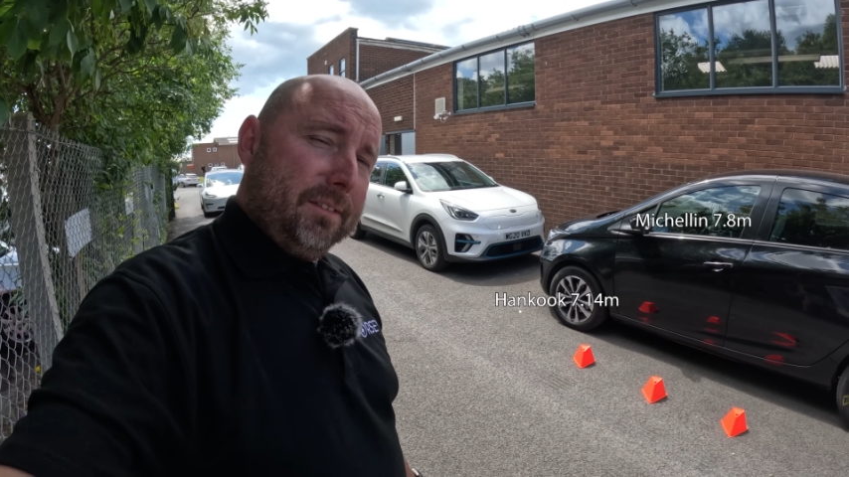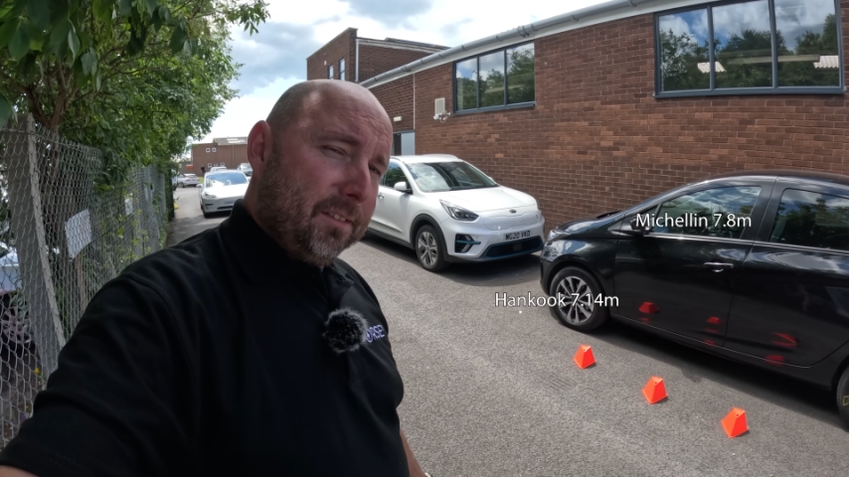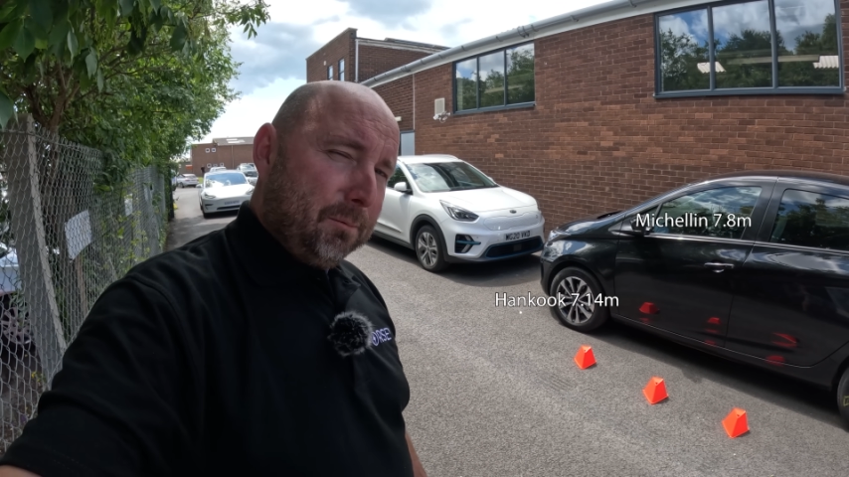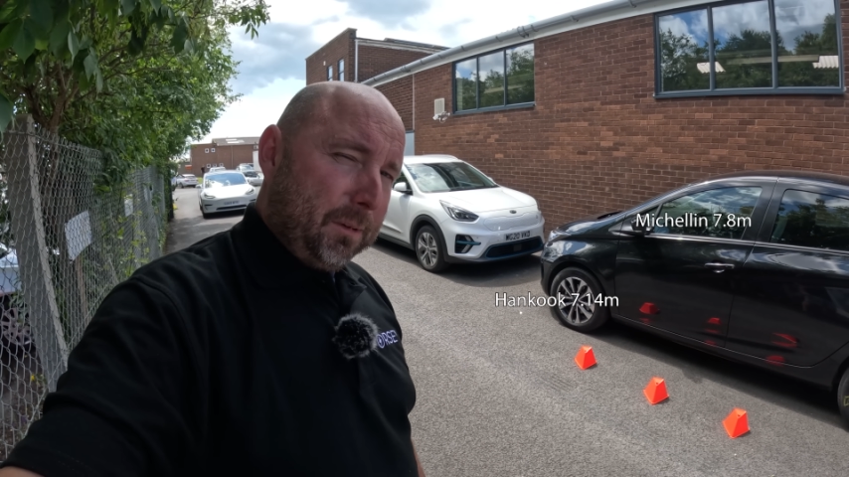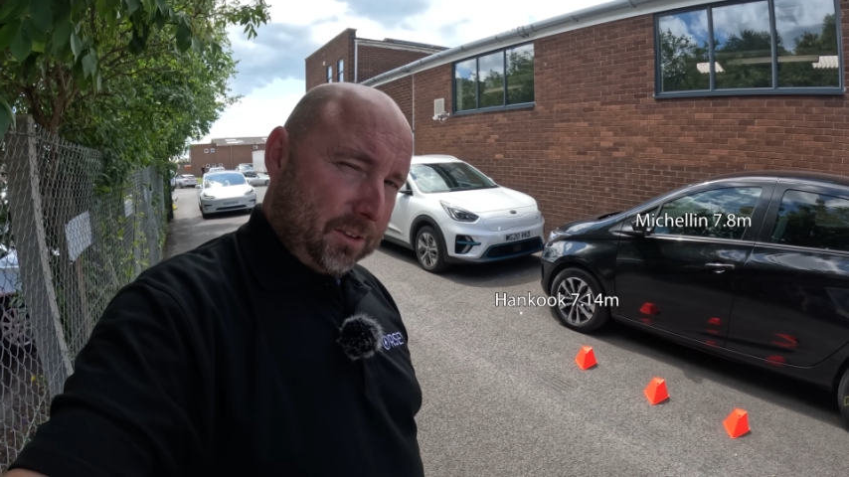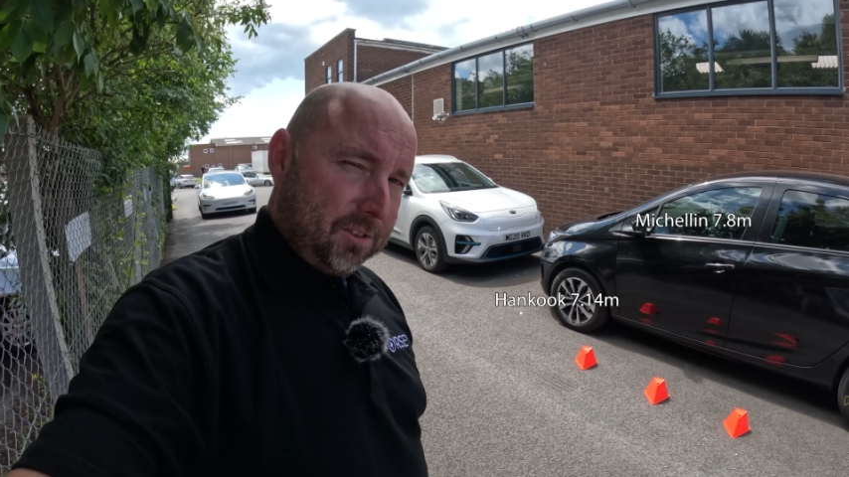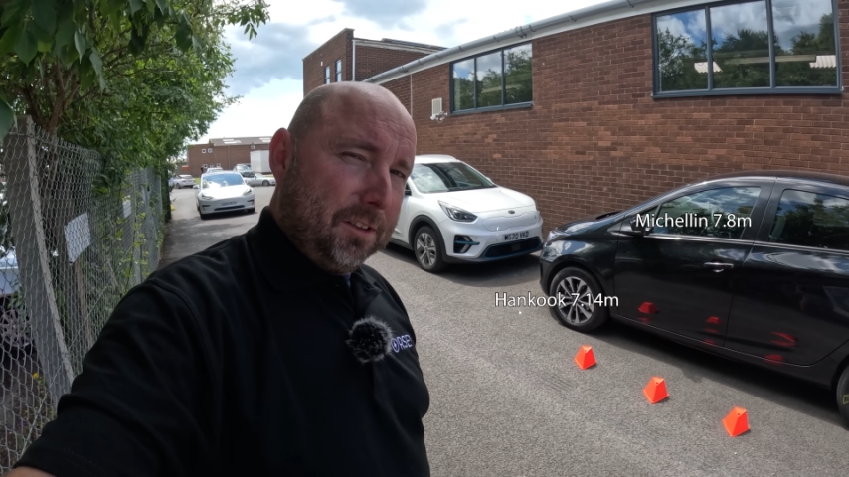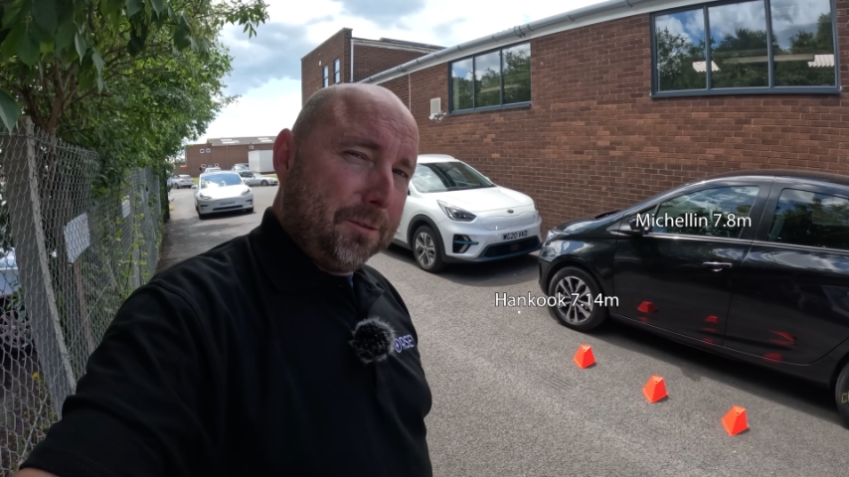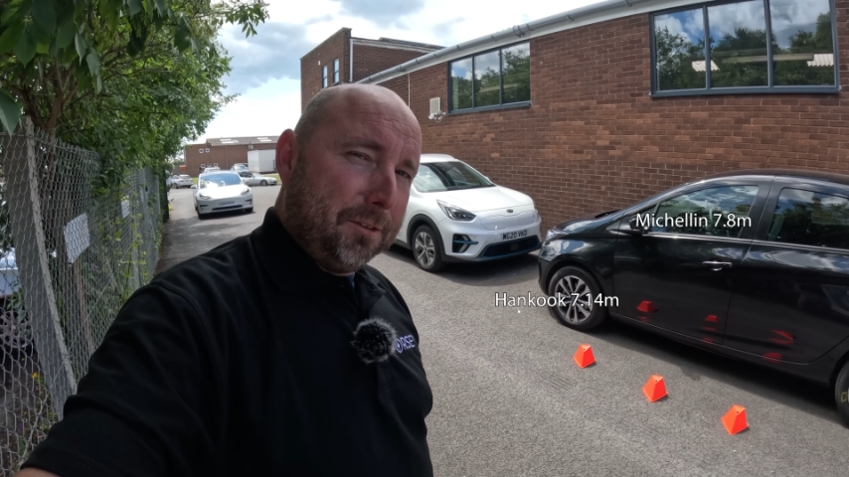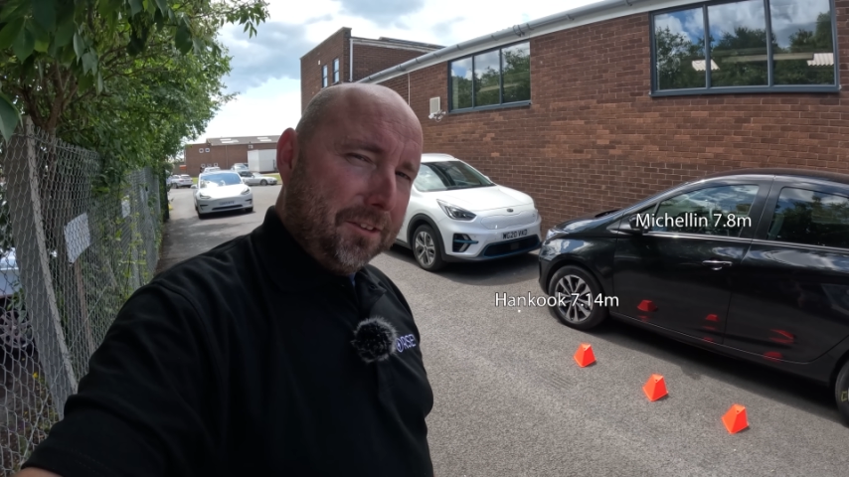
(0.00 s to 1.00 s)
and that's the
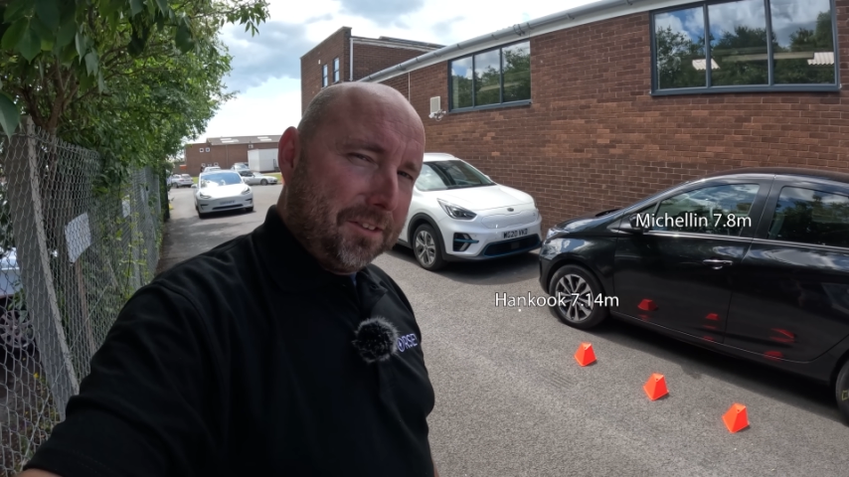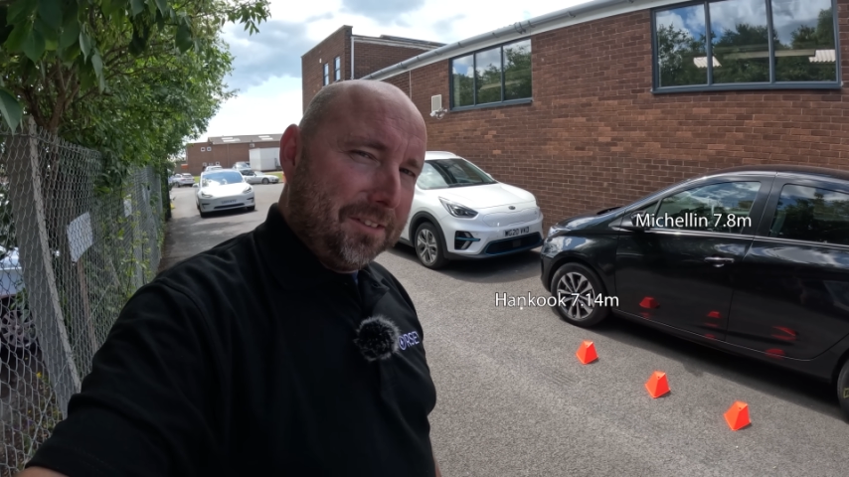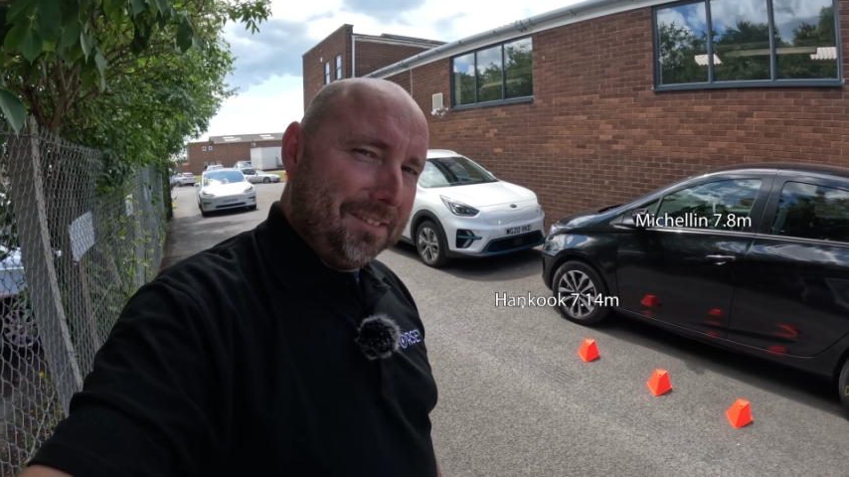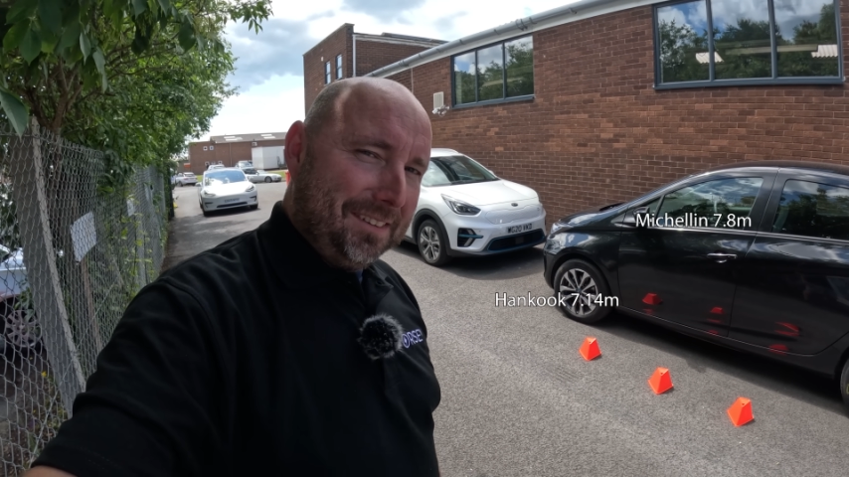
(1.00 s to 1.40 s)
difference.